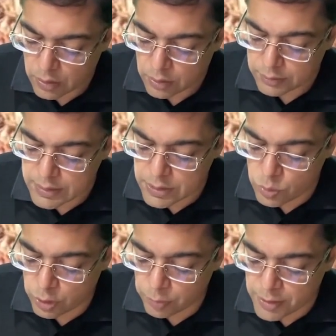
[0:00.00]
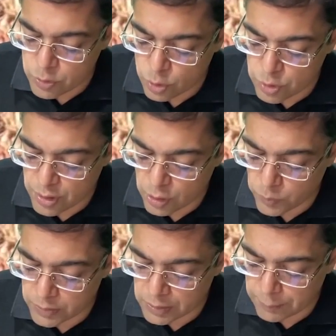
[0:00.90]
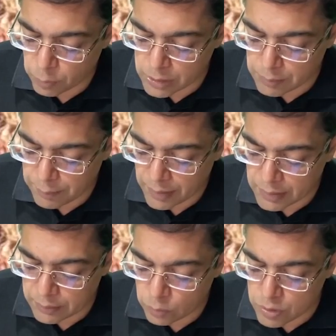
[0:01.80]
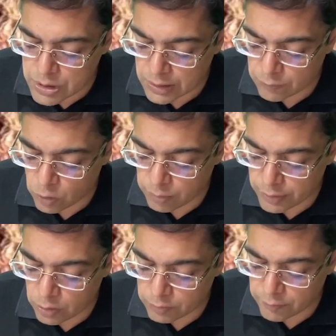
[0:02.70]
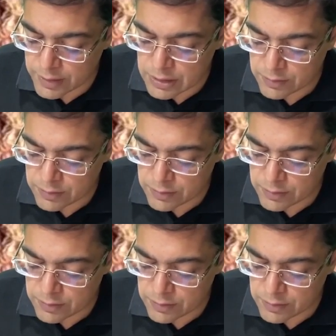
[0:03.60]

This is going to be associated with Treponema pallidum causing involvement of the vessel,